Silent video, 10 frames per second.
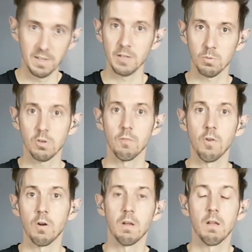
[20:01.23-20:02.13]
that's what's going
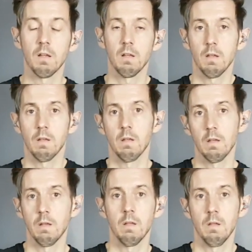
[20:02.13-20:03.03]
wrong.
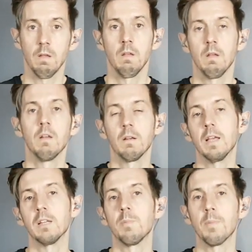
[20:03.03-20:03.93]
Okay,
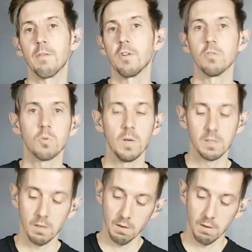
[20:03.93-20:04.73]
it's a bit better if I don't squeeze.